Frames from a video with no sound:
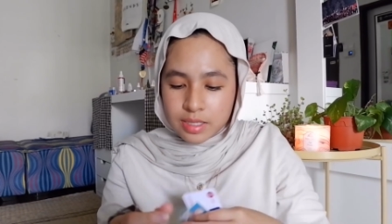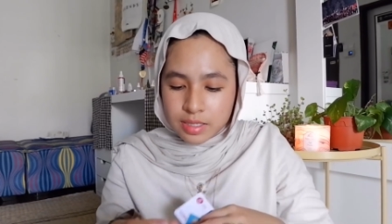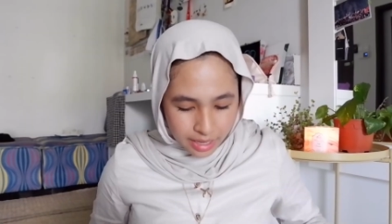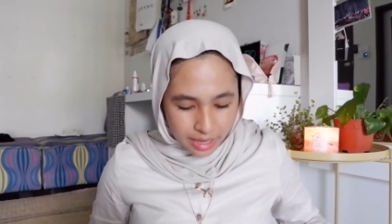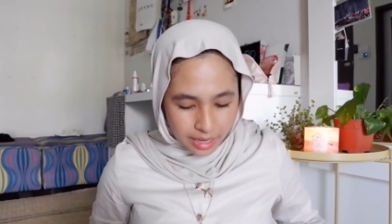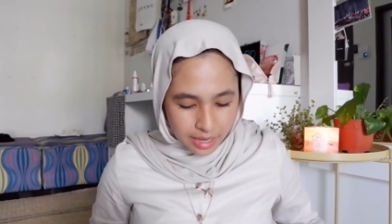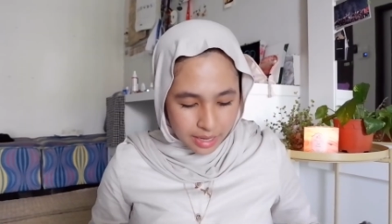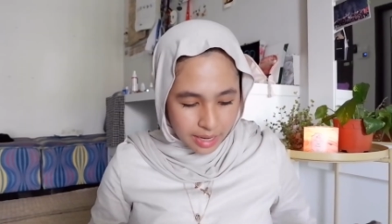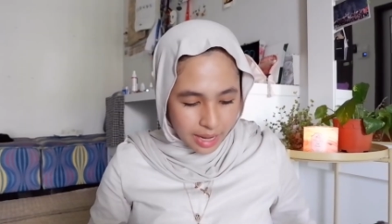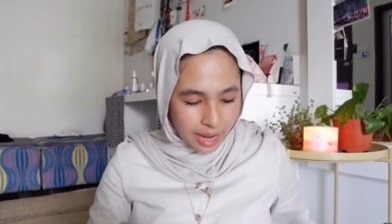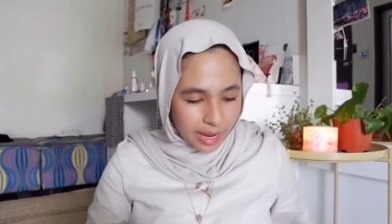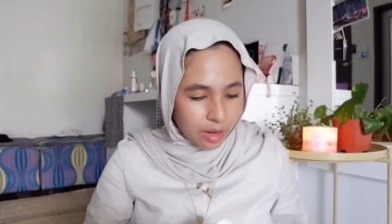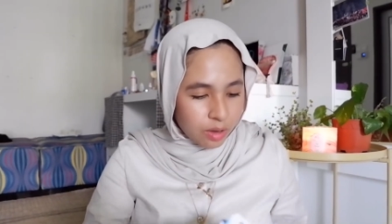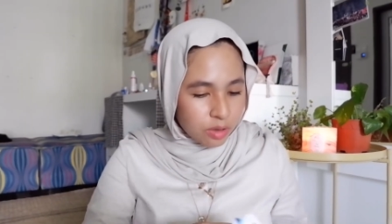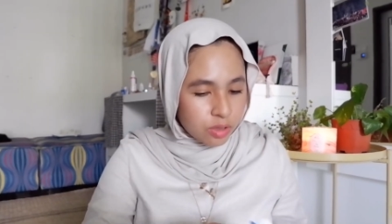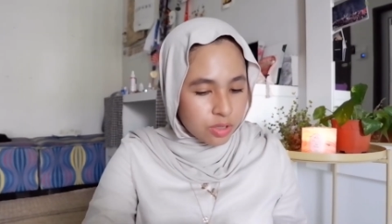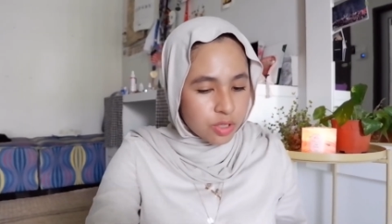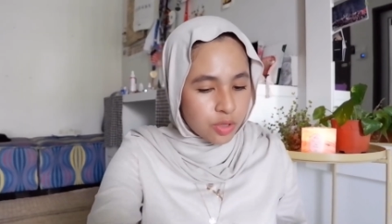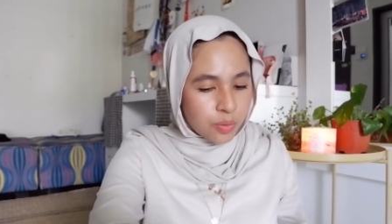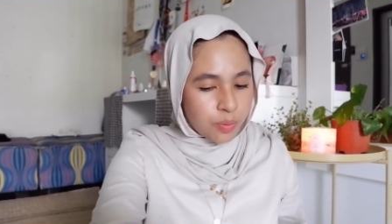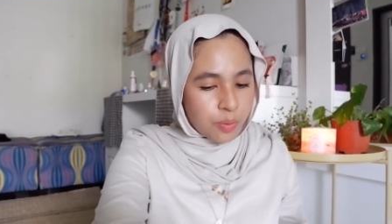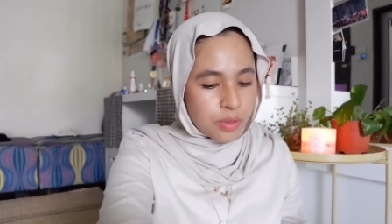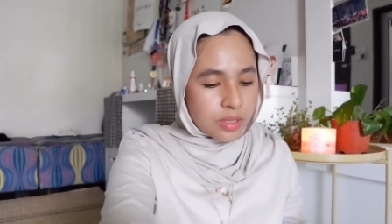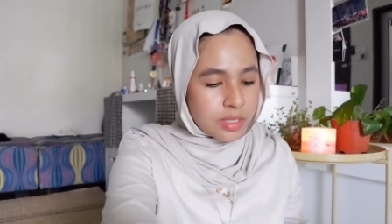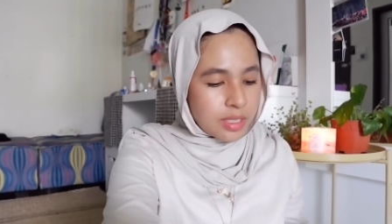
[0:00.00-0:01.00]
And I
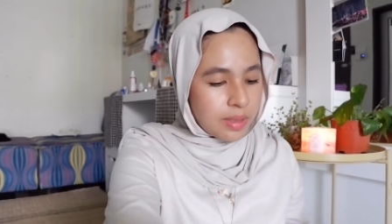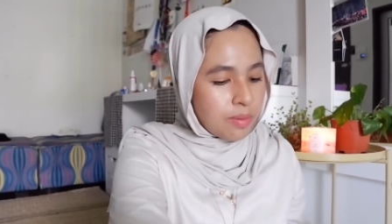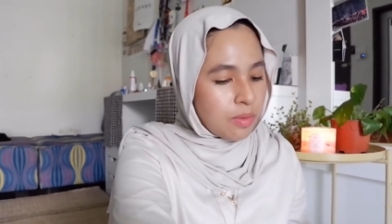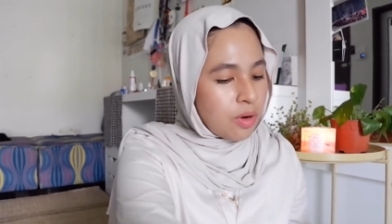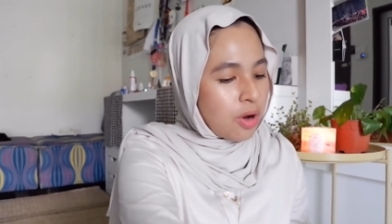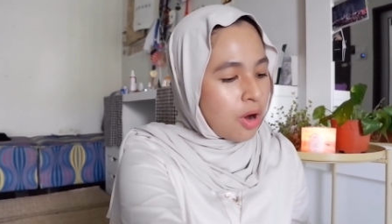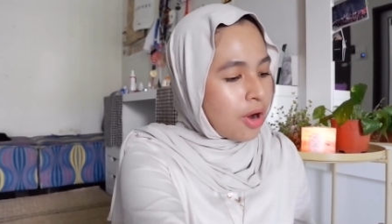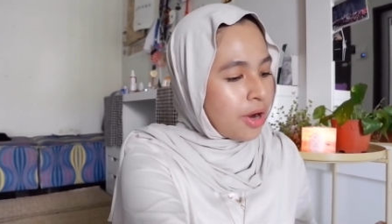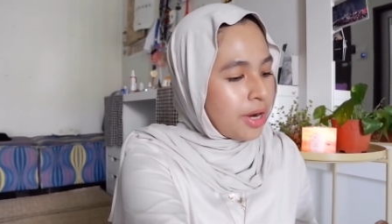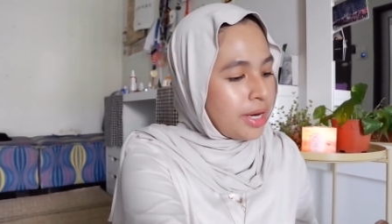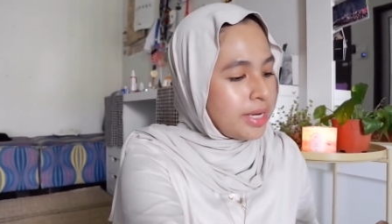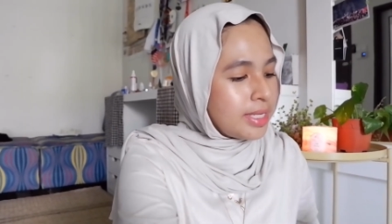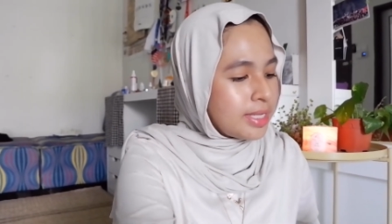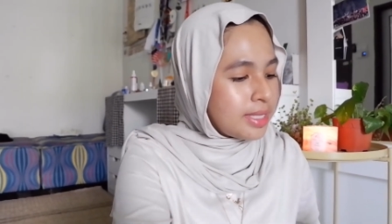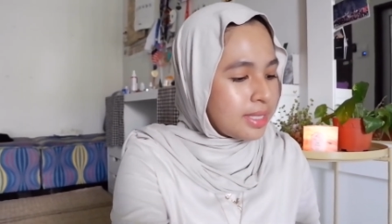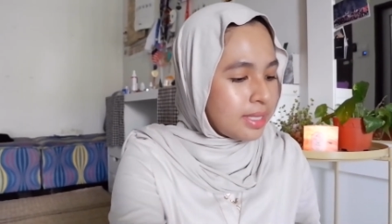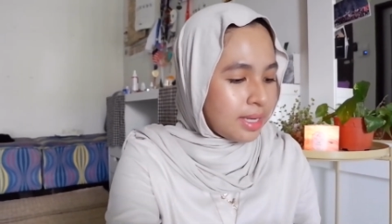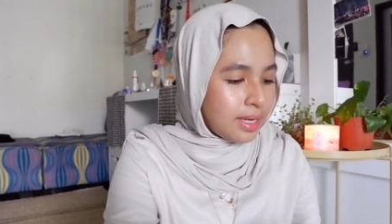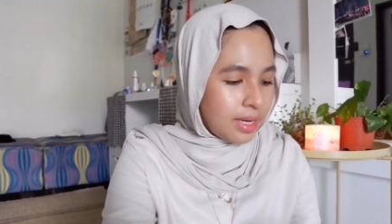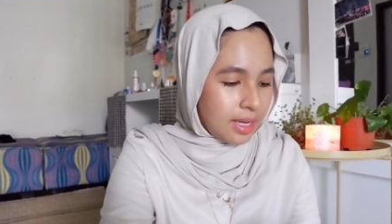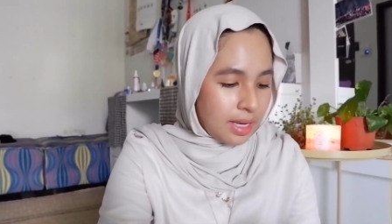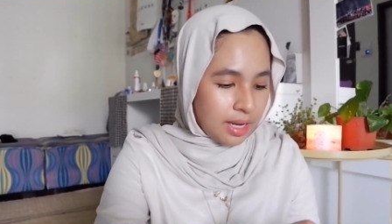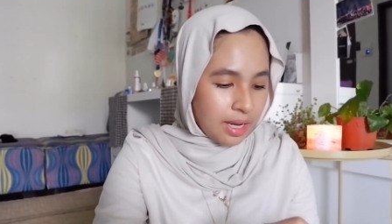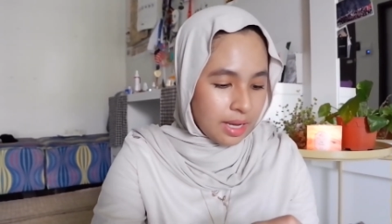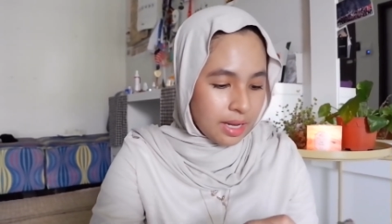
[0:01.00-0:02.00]
also put some coins in
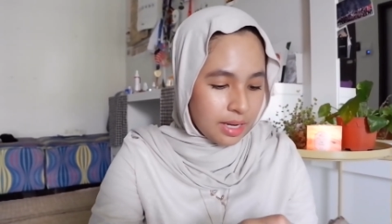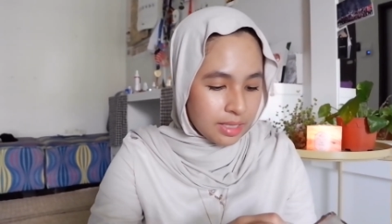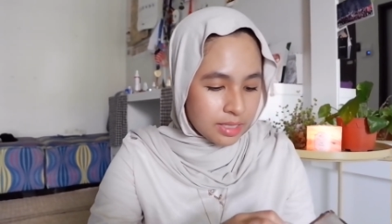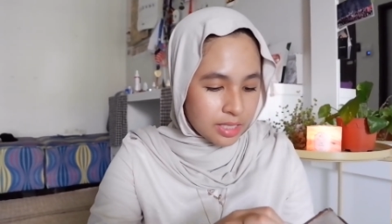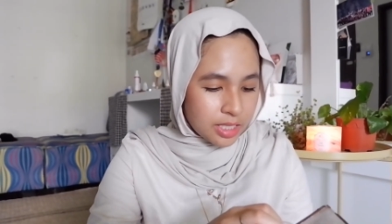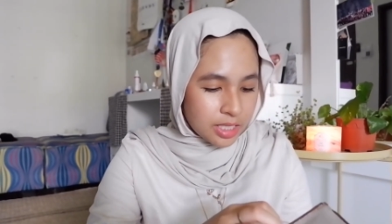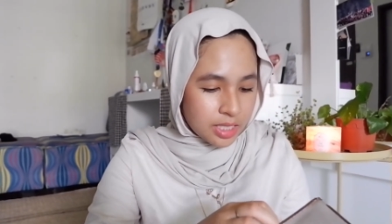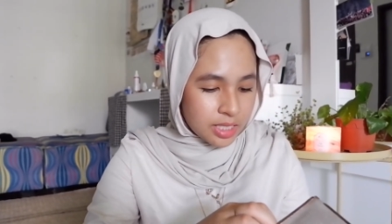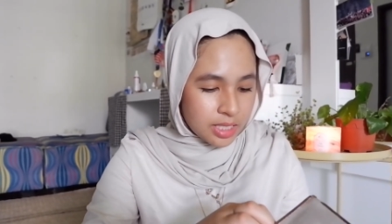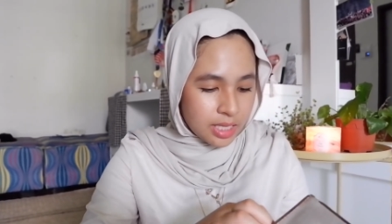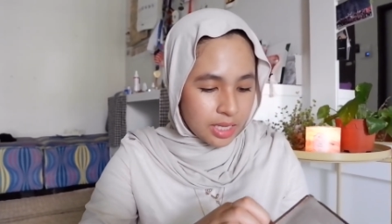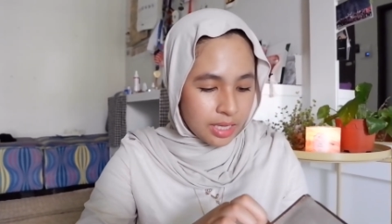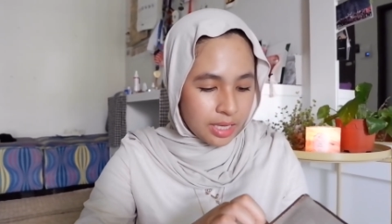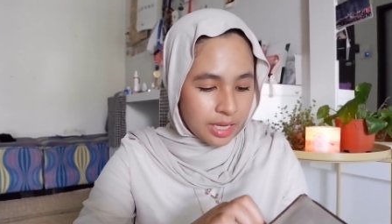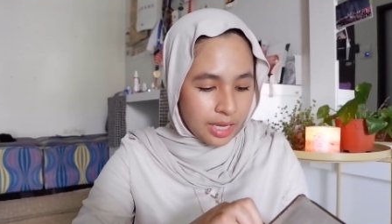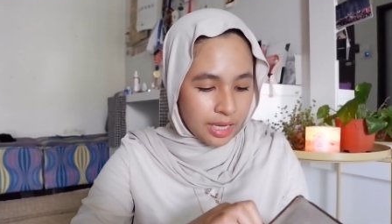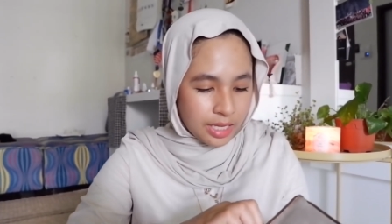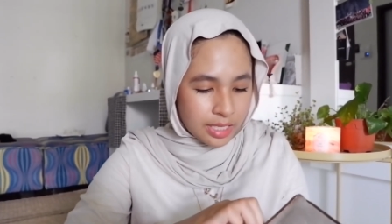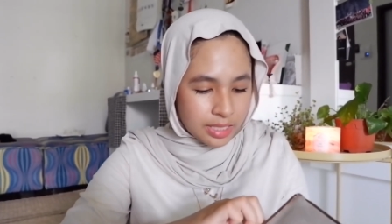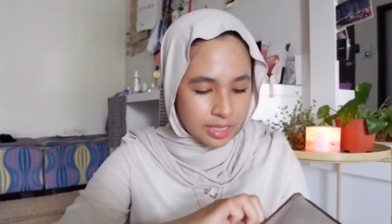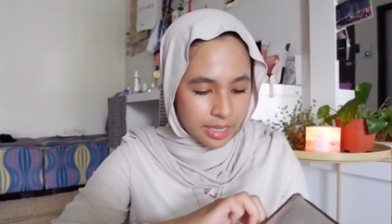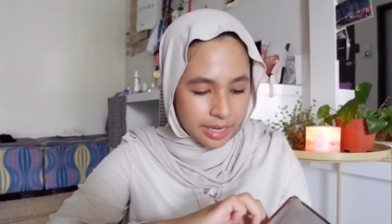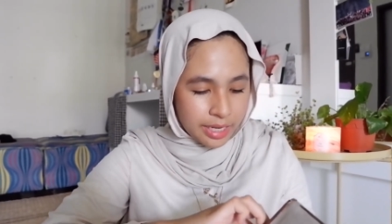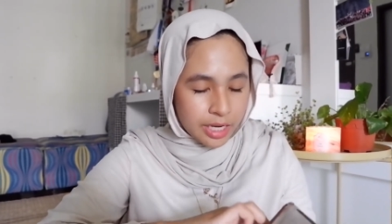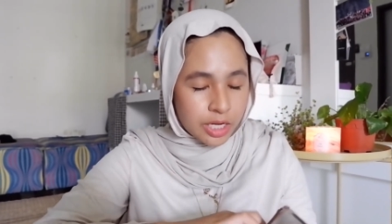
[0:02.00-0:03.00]
it just in
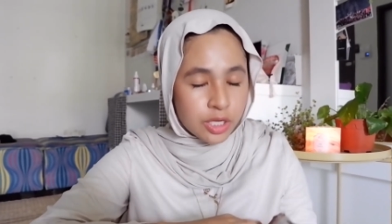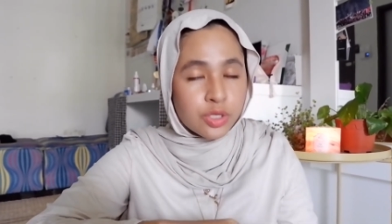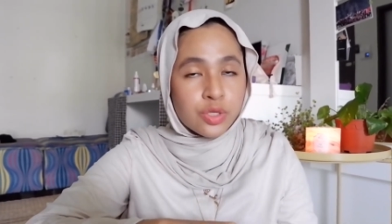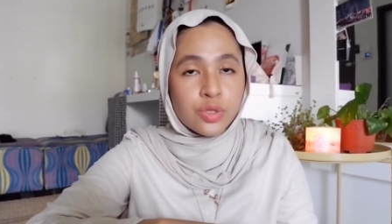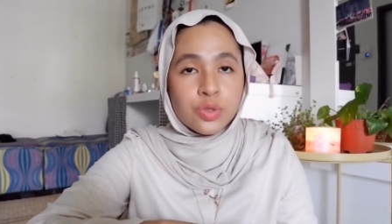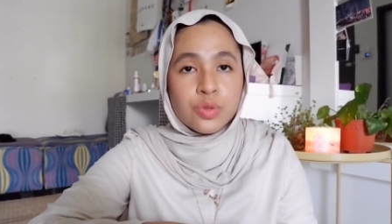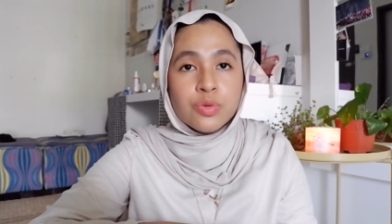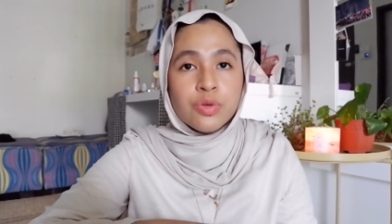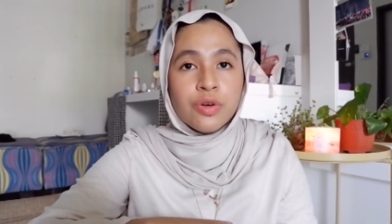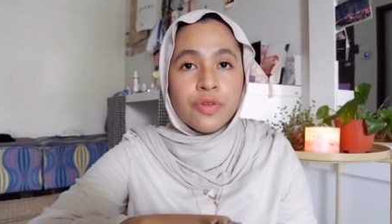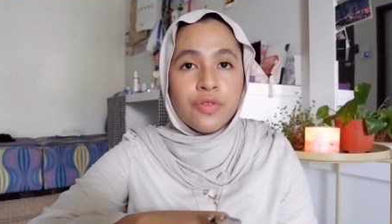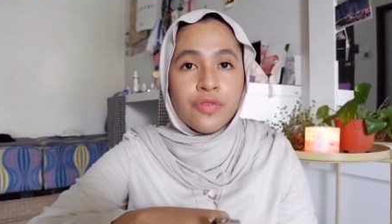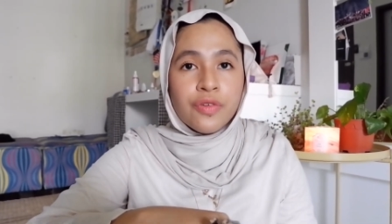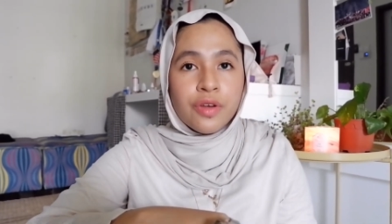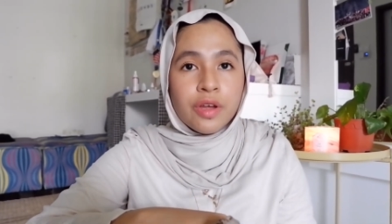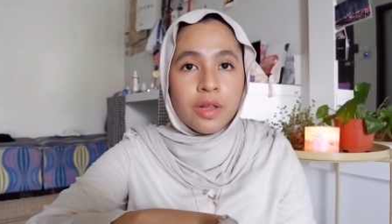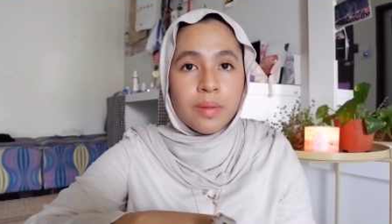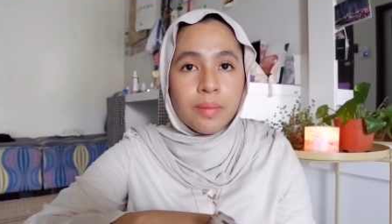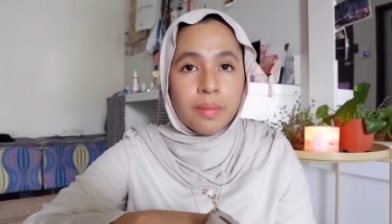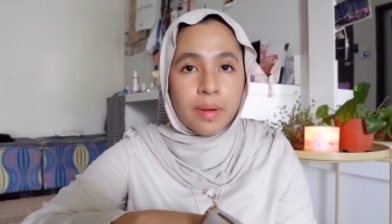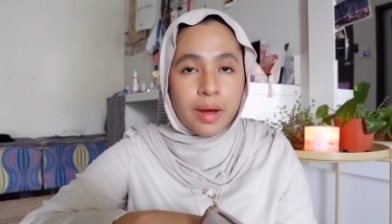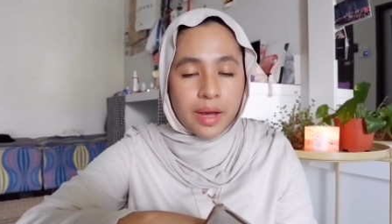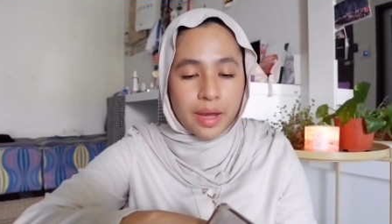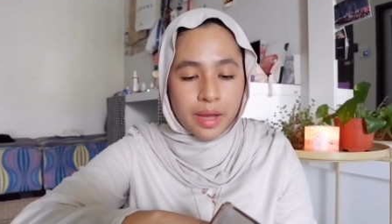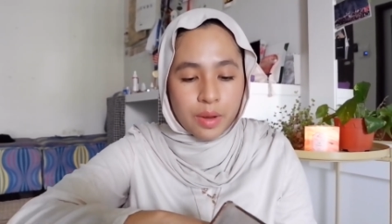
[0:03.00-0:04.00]
case I need to refill
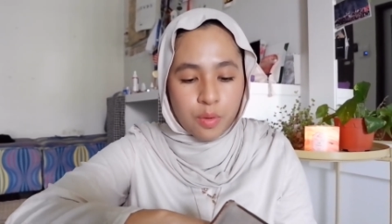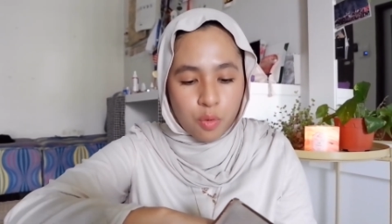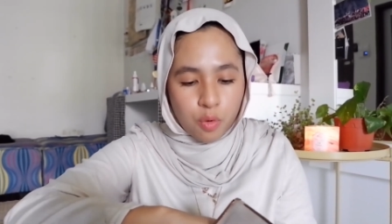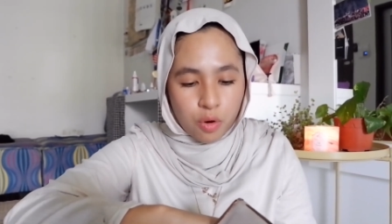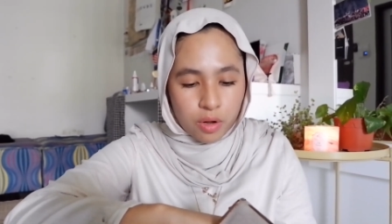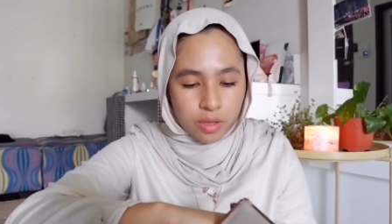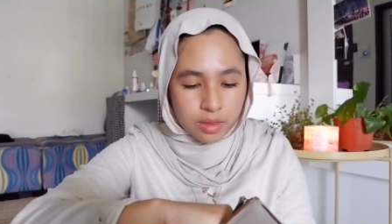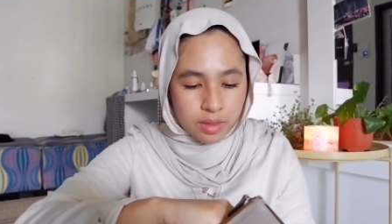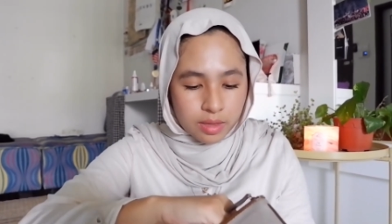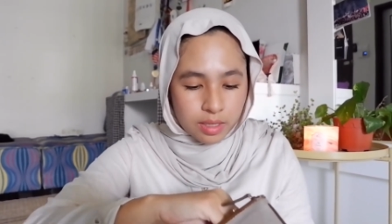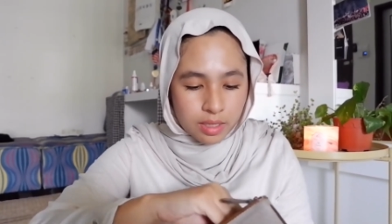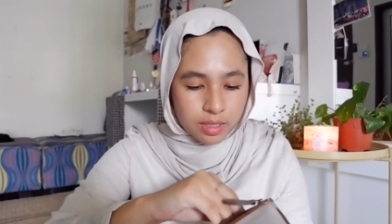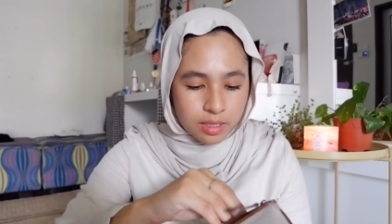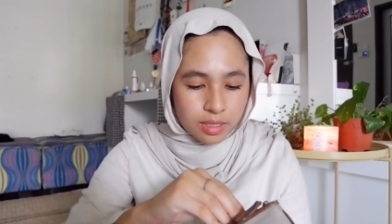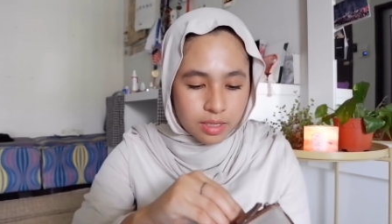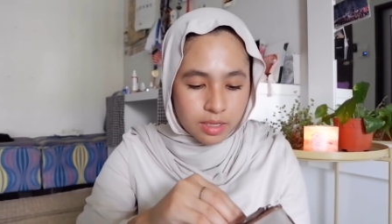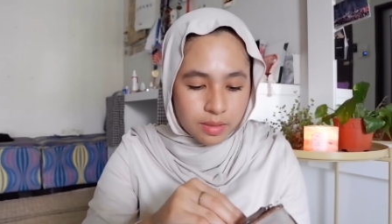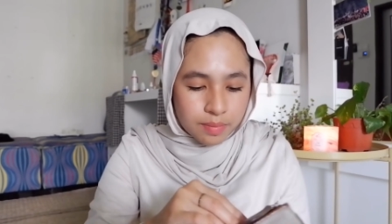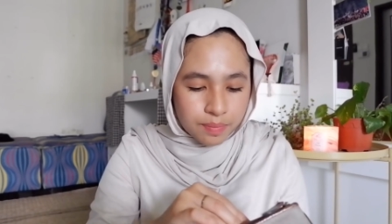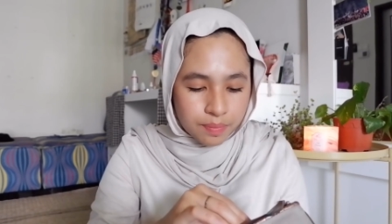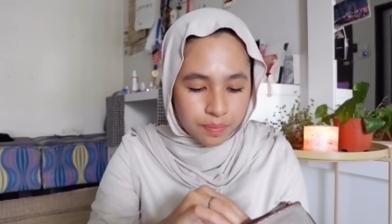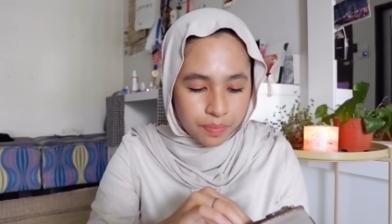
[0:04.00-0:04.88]
my water